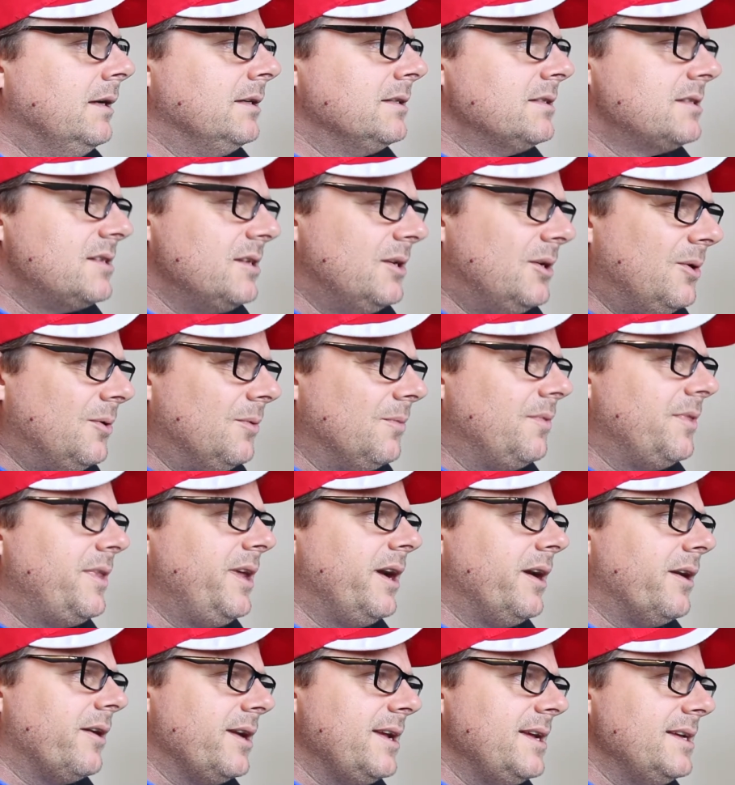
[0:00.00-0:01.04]
So
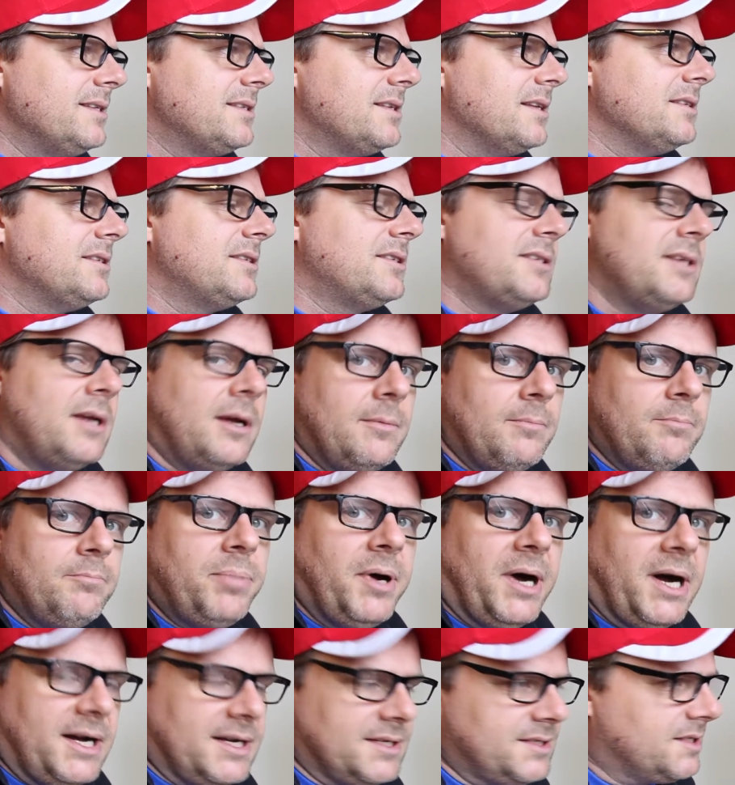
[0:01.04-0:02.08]
there is some
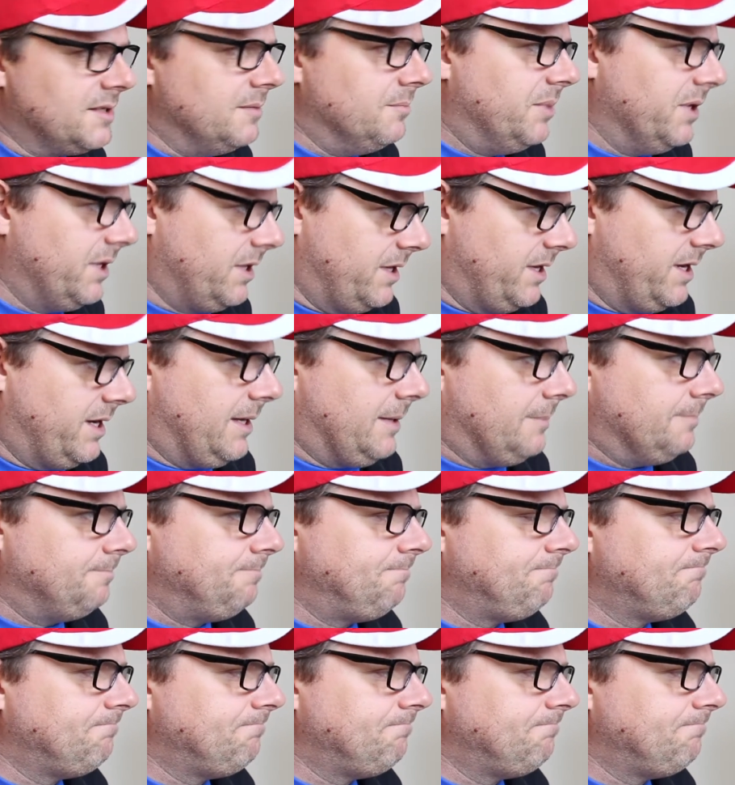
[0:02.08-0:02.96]
possibility